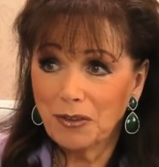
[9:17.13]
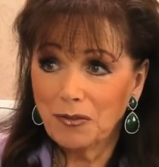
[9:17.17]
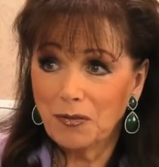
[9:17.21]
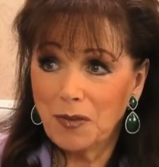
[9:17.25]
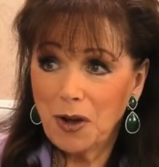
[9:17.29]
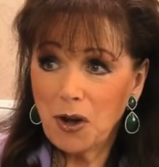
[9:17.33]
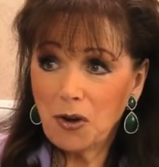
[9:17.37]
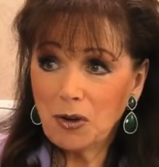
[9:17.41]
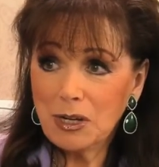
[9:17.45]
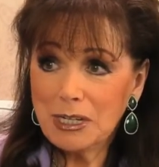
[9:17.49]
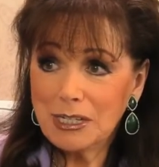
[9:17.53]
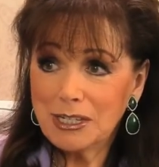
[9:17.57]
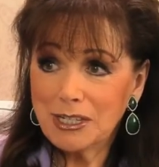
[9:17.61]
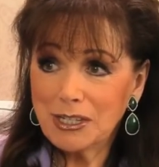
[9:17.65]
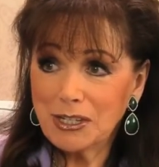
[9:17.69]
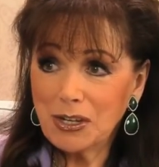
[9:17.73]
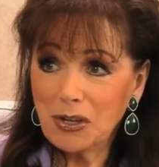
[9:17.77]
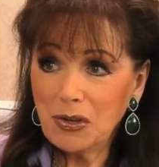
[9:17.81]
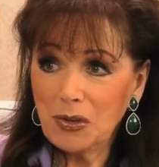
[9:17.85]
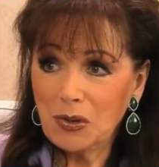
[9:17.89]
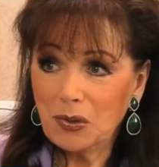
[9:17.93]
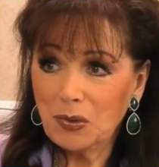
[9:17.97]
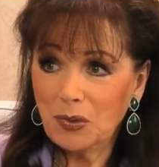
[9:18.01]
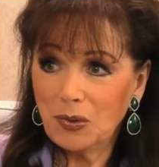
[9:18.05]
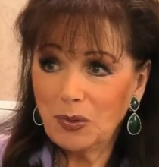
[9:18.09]
Very
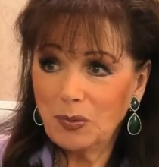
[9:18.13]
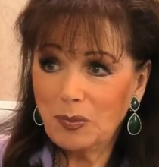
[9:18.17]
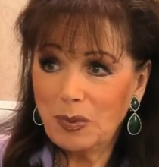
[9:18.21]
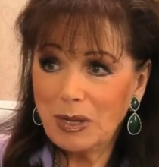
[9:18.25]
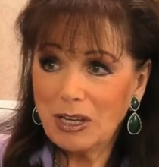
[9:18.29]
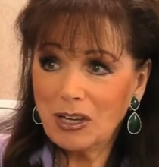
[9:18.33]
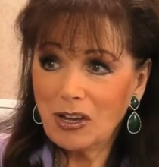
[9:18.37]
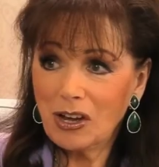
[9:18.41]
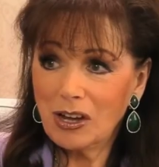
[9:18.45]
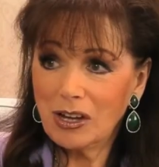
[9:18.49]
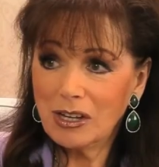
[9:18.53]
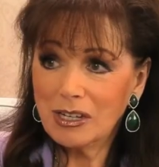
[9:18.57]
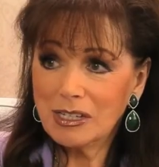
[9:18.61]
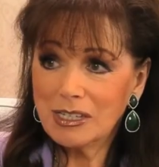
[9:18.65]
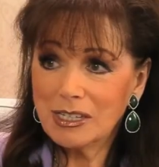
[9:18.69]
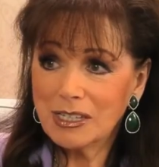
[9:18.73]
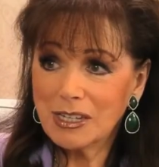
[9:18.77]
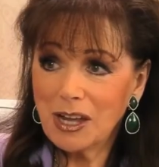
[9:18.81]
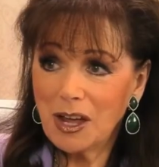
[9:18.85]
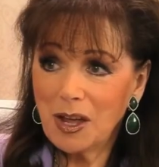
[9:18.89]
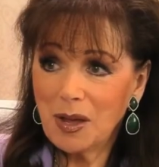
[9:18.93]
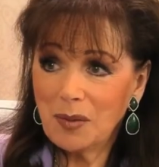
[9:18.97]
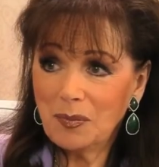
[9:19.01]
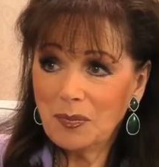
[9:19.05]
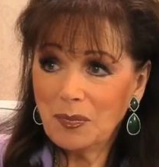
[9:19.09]
soon, because
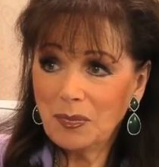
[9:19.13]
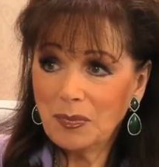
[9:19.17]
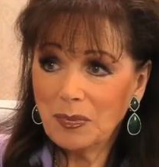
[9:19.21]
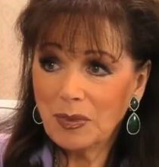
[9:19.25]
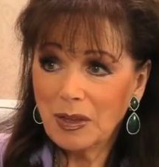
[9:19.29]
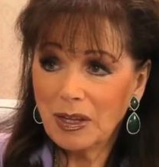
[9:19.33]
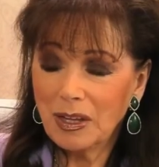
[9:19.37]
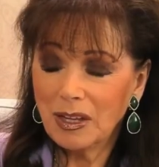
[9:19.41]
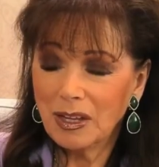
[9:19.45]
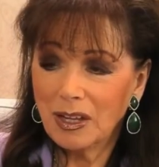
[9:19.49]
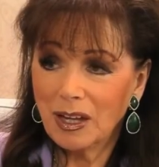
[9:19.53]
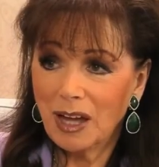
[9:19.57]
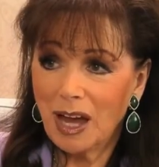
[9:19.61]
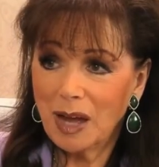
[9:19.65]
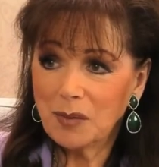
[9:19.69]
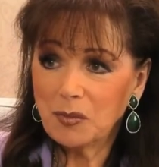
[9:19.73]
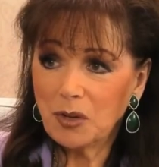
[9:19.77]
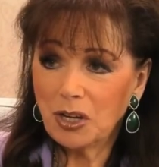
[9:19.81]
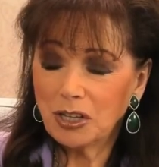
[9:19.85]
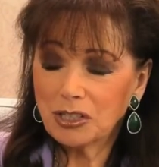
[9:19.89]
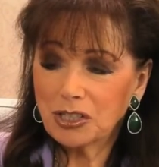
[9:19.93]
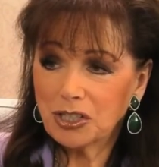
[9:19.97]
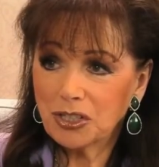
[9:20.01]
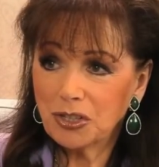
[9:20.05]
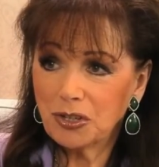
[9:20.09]
I'm
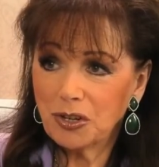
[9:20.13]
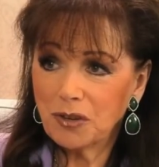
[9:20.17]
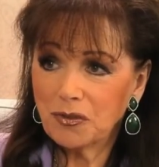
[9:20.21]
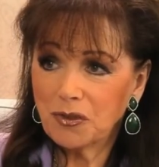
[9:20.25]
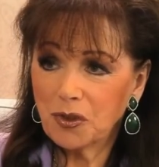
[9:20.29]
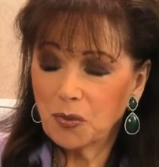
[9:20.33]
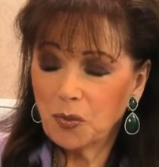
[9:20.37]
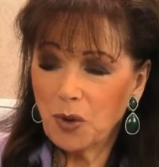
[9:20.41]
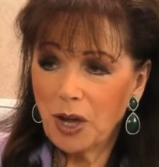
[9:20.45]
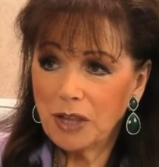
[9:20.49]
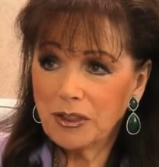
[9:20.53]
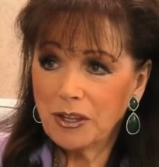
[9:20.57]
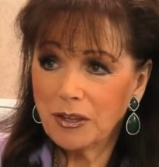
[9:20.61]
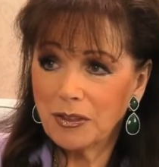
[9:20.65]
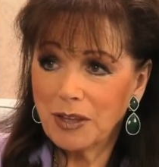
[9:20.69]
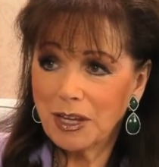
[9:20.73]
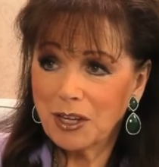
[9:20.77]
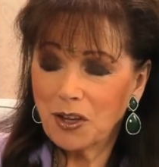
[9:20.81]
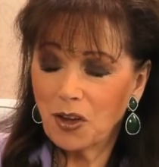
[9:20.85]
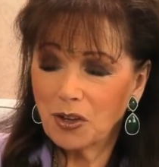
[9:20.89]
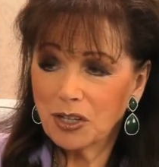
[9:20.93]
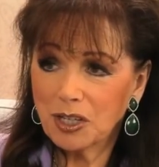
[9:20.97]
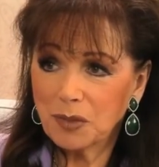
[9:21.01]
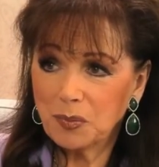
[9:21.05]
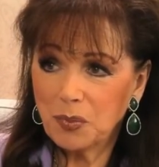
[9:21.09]
not sure if the one that they're
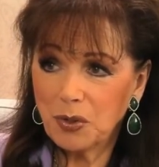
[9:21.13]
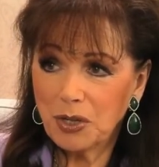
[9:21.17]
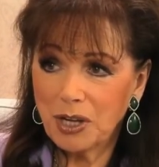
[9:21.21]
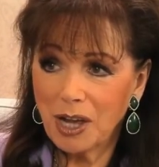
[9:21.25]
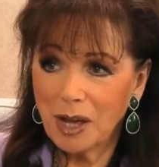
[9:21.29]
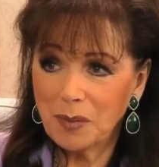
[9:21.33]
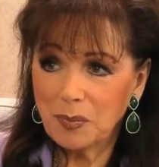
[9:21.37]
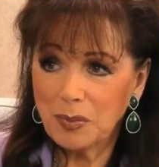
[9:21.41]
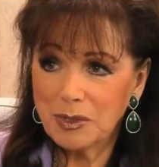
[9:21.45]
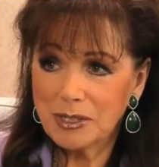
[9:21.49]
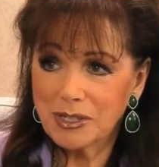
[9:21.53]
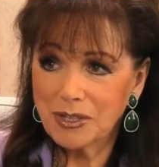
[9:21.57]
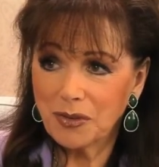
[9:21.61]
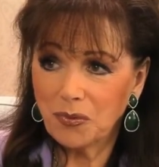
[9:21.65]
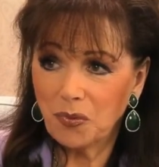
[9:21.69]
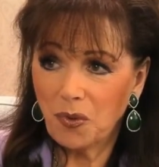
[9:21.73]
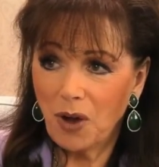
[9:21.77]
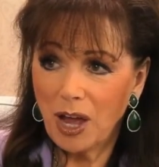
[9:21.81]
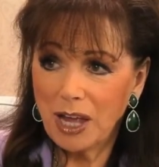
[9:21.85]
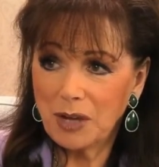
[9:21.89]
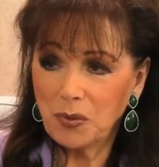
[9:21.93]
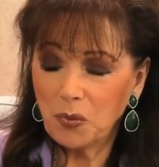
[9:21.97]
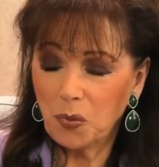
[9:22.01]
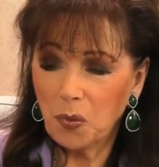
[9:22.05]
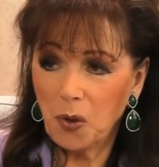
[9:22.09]
going to put up is the
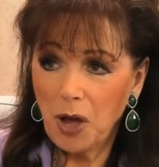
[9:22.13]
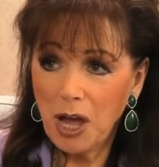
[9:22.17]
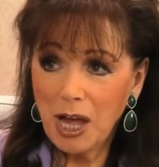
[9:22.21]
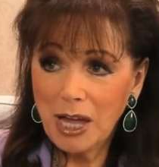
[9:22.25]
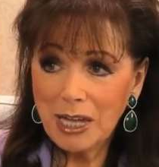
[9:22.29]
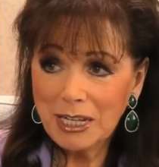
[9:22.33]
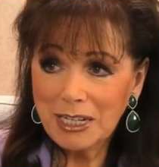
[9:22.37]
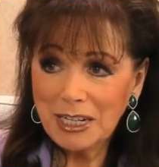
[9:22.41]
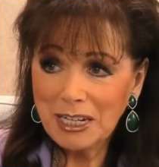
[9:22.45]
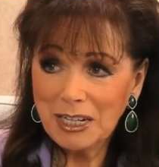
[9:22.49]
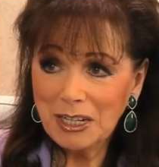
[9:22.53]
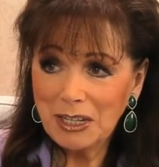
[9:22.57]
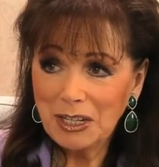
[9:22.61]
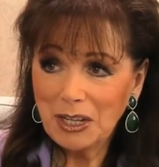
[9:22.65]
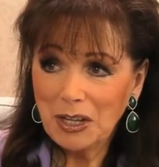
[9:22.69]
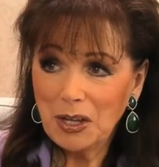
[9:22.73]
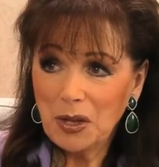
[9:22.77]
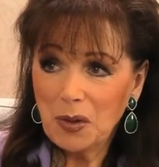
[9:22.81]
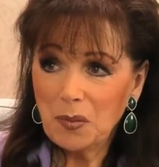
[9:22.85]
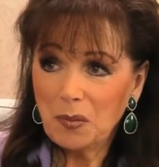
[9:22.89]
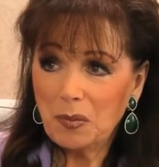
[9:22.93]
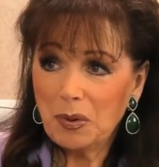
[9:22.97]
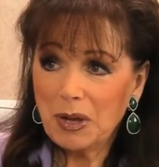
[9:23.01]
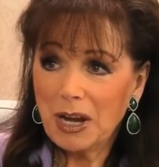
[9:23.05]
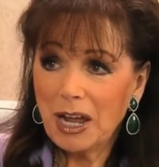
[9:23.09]
right one,
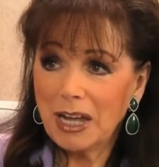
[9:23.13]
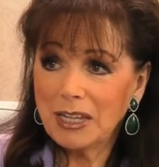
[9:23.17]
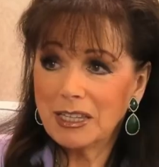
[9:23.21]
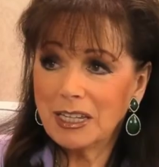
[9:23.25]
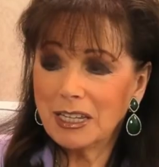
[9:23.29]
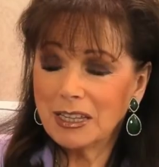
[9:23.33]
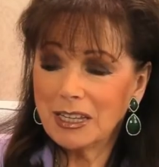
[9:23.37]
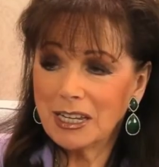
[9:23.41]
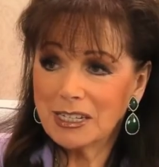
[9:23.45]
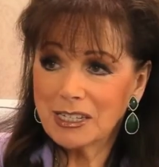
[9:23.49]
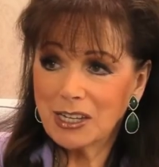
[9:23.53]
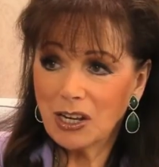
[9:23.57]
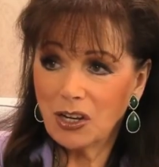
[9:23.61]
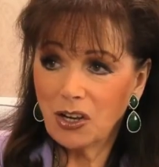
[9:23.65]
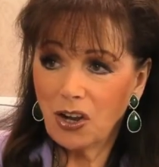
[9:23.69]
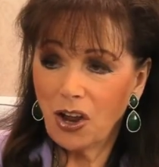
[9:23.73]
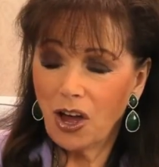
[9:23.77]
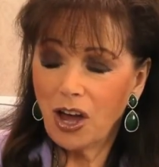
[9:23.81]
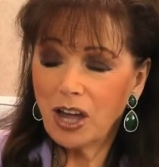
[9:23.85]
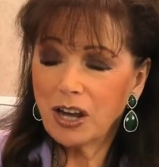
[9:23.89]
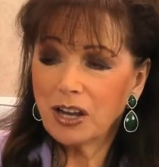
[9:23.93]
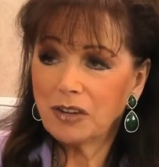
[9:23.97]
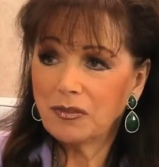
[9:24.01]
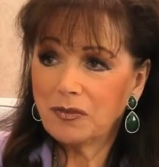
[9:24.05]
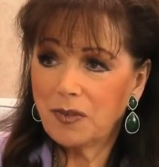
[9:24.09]
but I think there's a
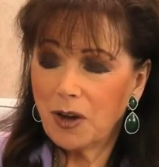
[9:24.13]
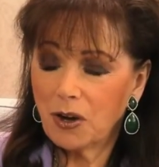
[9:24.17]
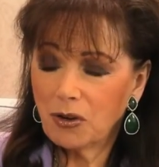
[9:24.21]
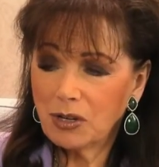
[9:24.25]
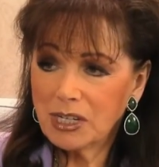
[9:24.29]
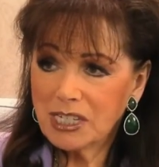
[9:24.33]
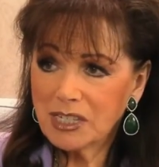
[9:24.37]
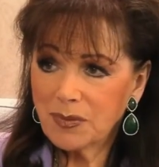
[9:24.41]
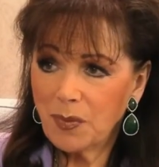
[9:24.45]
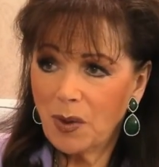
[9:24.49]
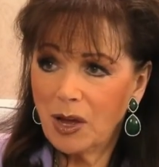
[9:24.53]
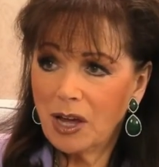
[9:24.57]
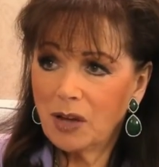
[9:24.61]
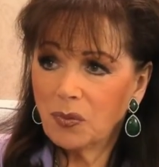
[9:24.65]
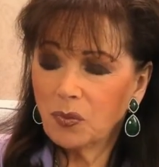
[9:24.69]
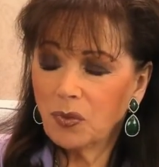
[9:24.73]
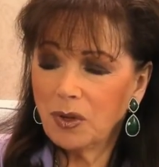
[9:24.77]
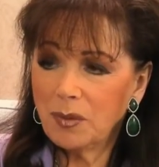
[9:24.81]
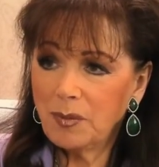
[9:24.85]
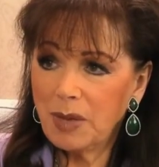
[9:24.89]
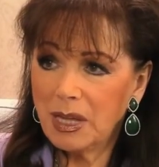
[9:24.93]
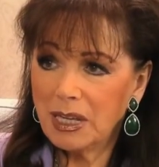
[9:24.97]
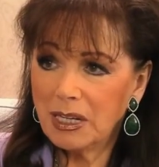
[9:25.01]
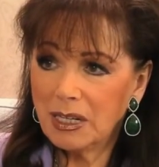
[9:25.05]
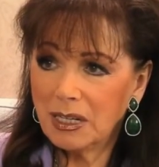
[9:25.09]
lot of very smart
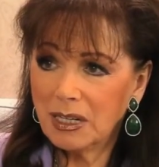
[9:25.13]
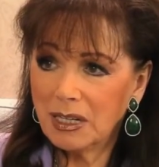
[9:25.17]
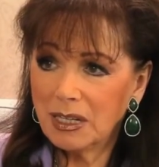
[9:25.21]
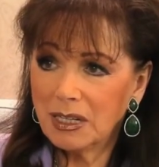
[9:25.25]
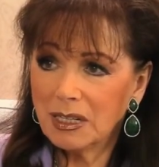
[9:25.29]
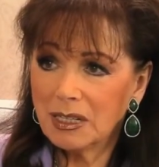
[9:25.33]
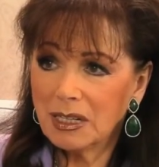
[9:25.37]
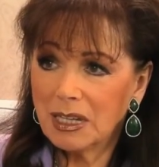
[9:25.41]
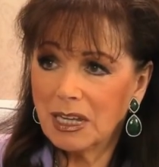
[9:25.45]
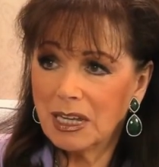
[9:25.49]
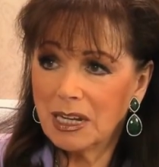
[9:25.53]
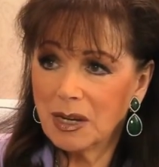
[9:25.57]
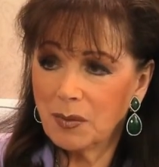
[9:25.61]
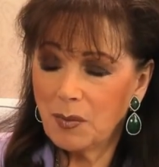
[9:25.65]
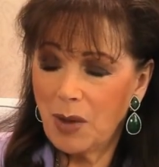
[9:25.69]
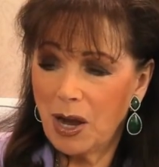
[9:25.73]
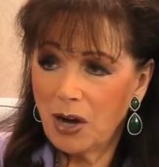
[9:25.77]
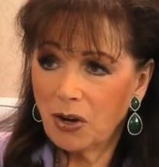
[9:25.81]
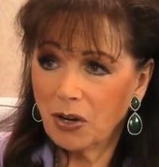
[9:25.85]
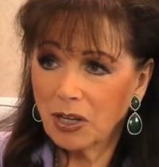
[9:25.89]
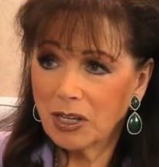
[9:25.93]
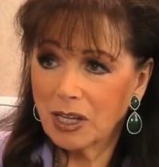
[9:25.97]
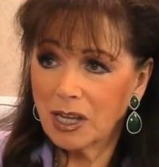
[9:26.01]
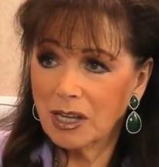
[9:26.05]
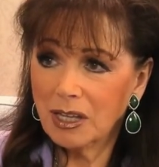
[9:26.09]
women in
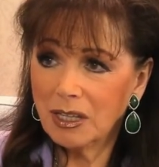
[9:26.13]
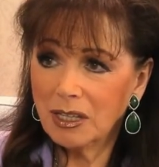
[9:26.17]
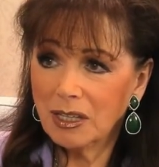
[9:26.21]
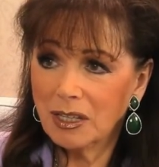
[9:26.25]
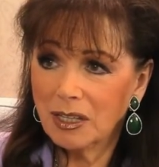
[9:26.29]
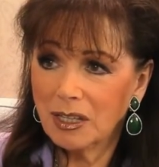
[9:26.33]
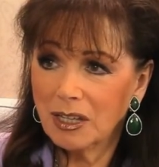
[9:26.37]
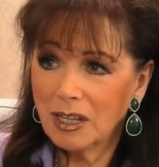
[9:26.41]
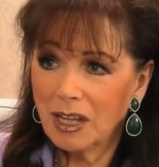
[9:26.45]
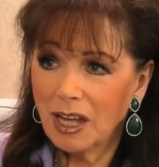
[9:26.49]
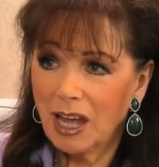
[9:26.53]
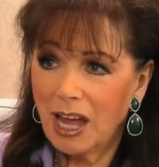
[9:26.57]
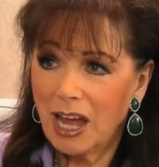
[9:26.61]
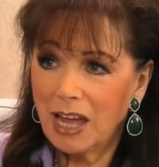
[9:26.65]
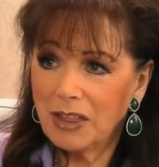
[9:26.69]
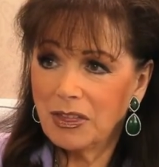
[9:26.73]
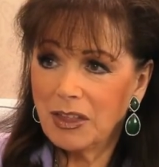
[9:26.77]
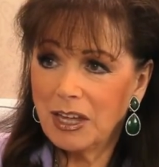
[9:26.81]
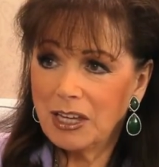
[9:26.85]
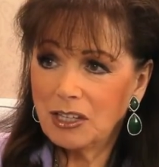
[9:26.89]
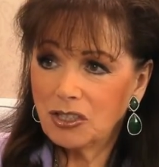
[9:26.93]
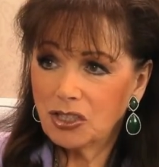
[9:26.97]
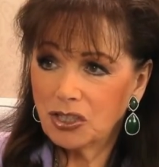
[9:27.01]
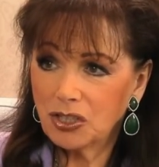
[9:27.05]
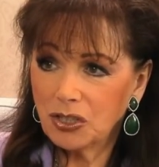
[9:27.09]
America, and
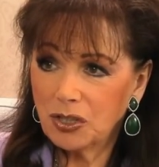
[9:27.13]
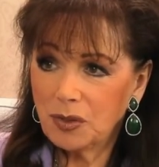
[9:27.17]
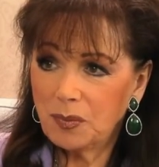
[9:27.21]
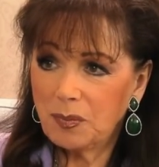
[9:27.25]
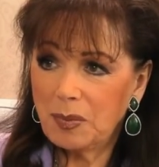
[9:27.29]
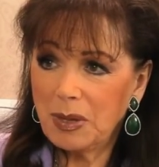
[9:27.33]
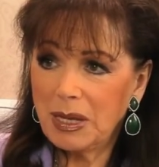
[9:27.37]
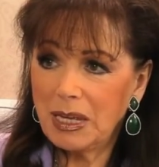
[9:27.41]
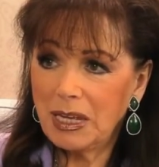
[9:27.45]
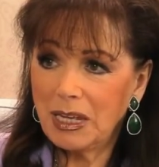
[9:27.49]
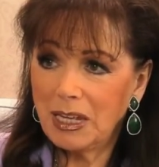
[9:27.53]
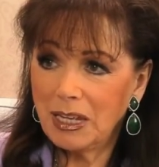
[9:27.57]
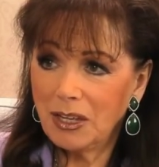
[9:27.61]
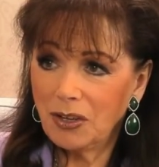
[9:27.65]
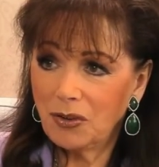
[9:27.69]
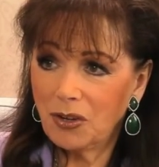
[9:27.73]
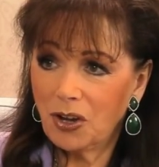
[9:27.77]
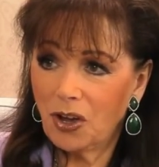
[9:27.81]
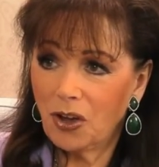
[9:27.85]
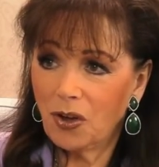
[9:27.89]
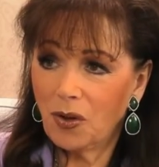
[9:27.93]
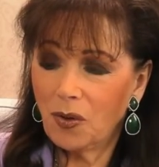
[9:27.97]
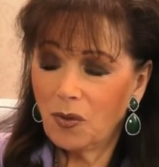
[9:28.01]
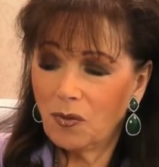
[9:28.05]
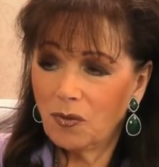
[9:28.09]
they should be, you
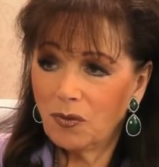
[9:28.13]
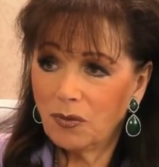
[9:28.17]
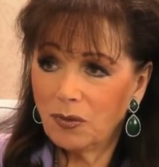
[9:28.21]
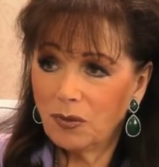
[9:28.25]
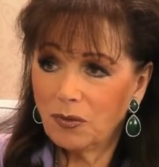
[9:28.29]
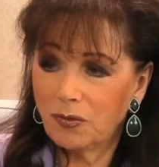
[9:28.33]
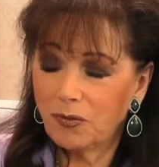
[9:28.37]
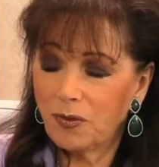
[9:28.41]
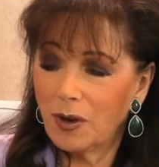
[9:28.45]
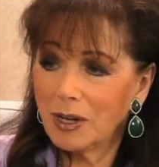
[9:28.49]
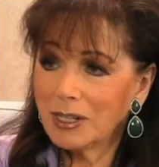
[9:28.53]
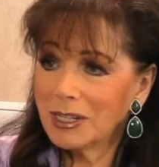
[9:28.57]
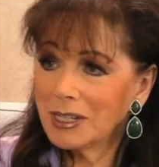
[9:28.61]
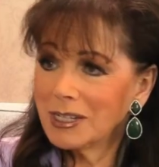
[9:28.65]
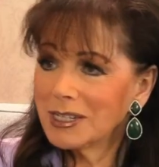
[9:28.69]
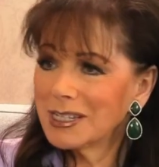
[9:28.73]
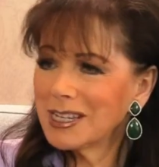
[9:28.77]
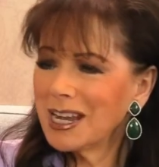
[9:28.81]
know, front and